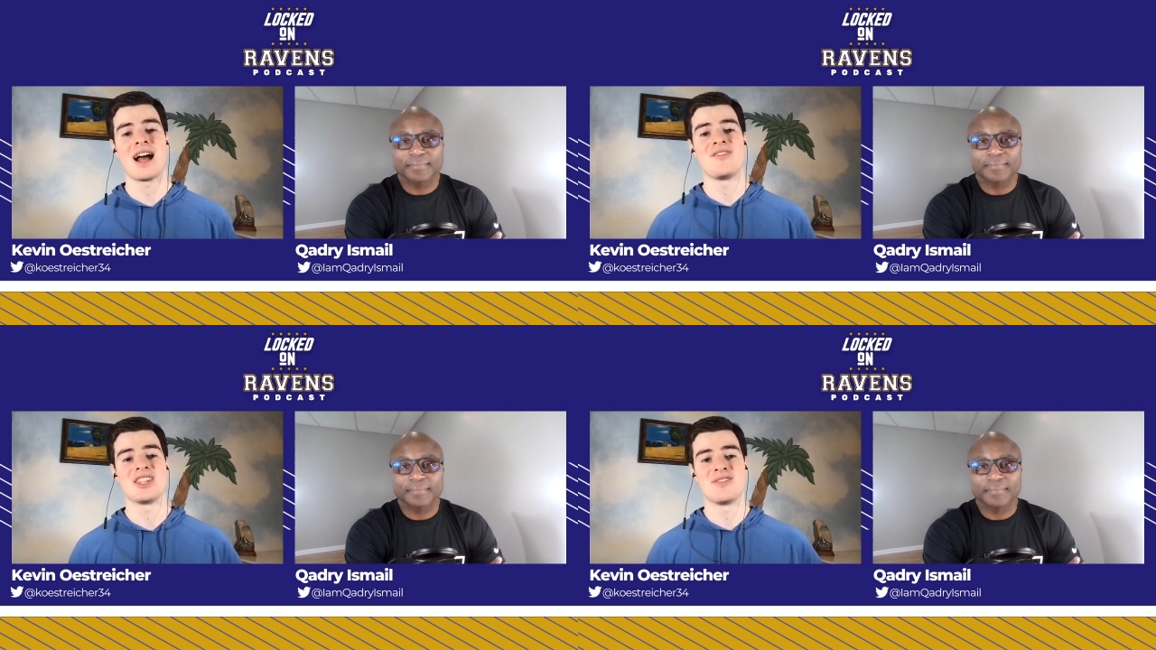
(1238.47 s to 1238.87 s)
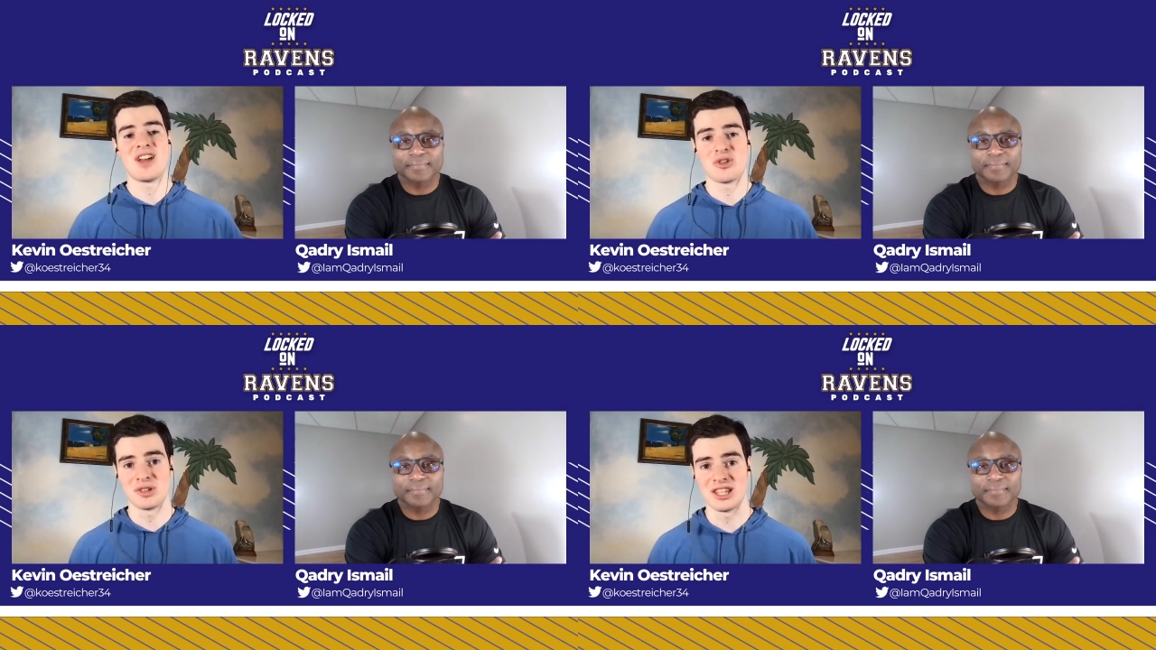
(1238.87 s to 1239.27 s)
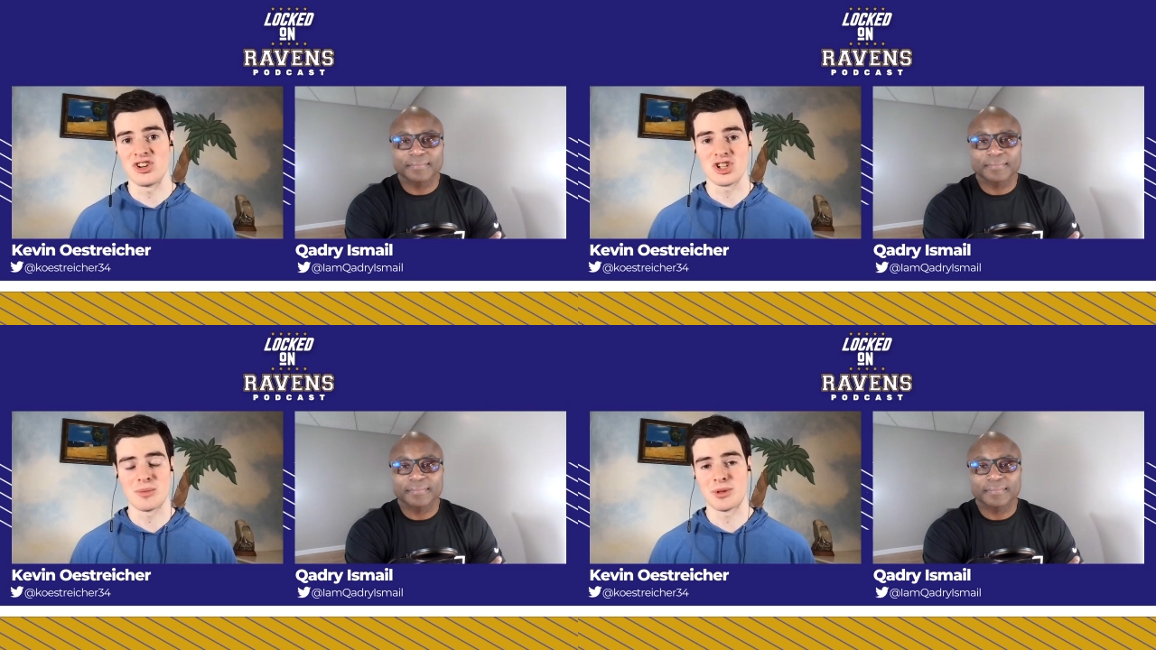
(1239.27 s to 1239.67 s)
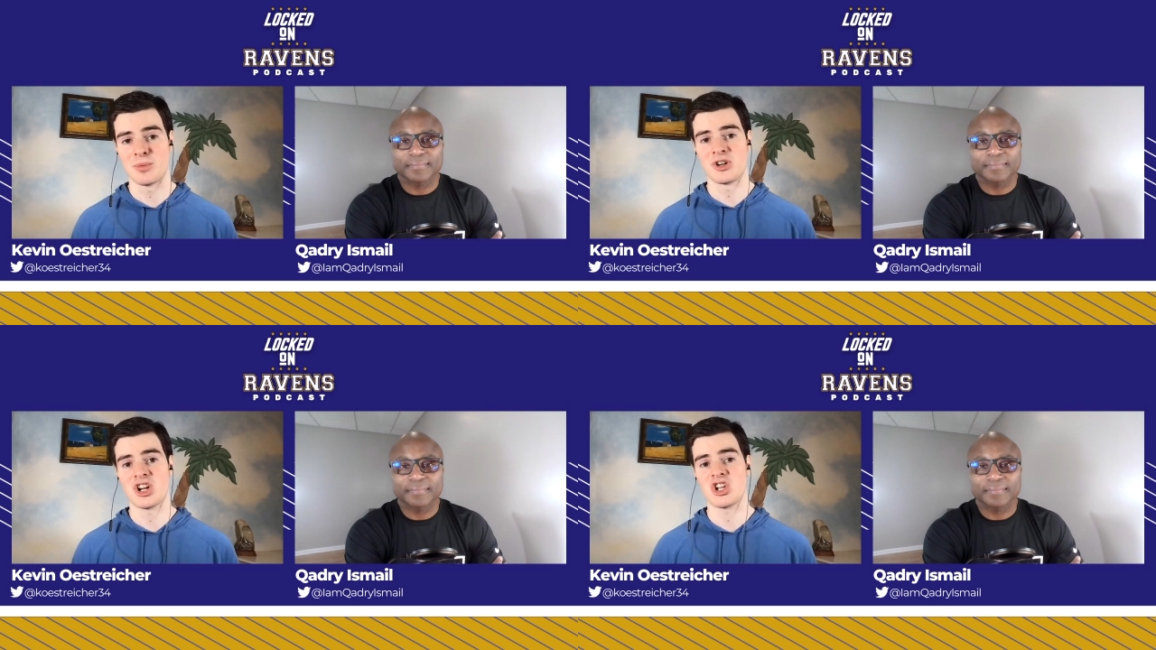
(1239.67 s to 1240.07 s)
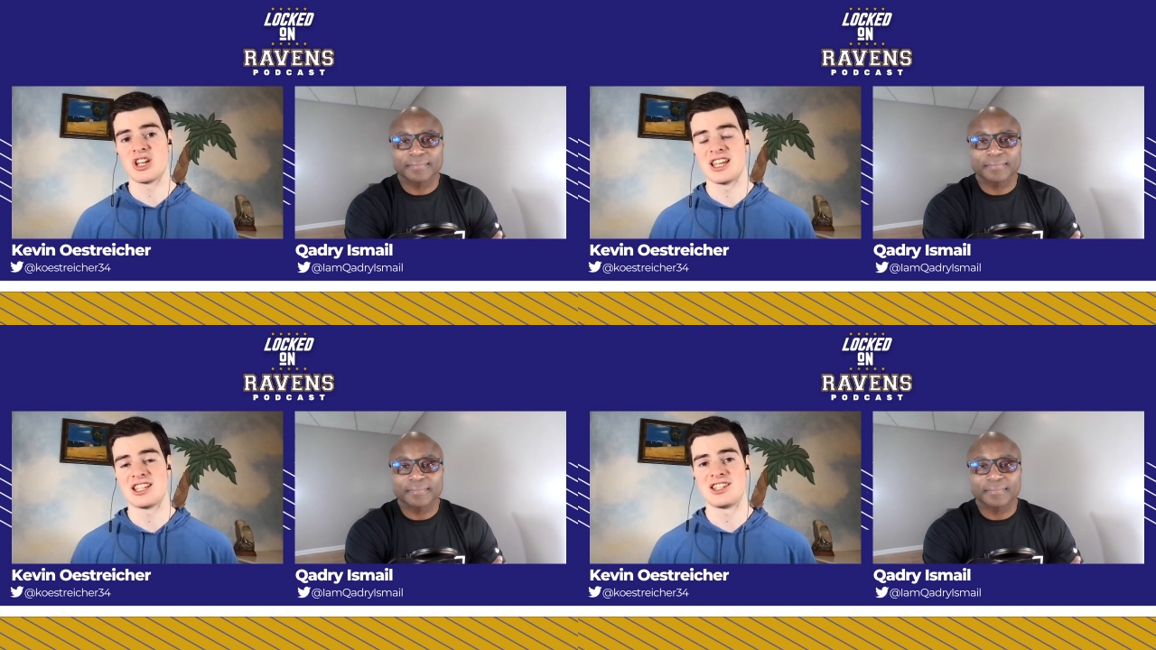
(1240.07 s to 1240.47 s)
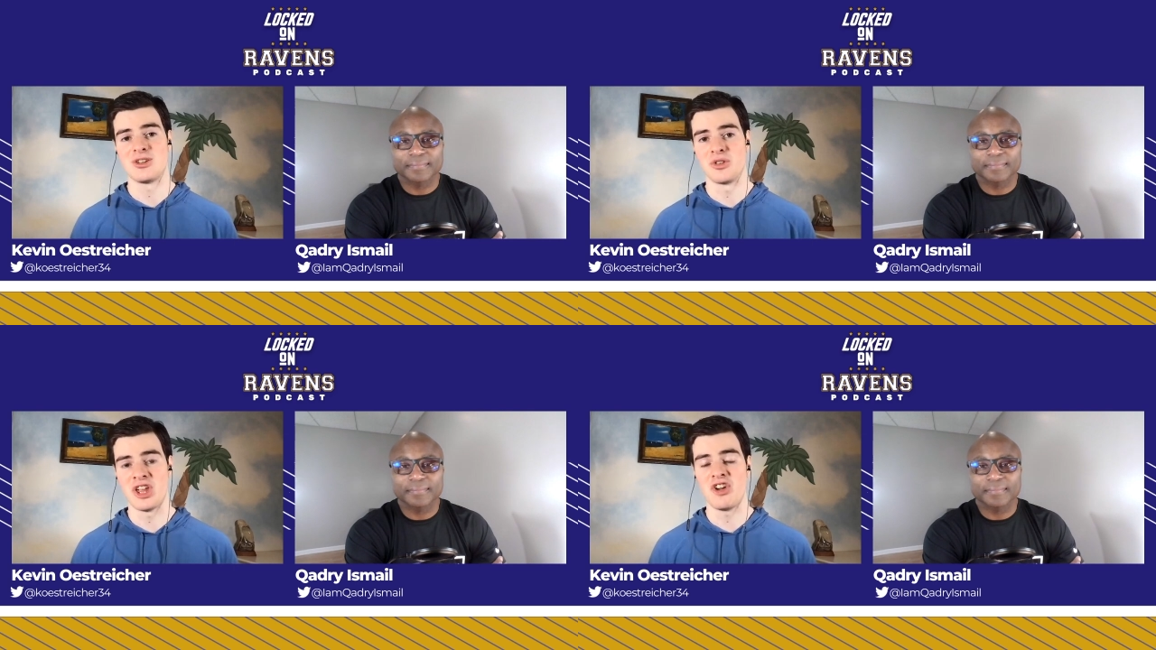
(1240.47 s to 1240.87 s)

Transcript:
Speaker 1: Obviously, the veteran leadership, the production is still there.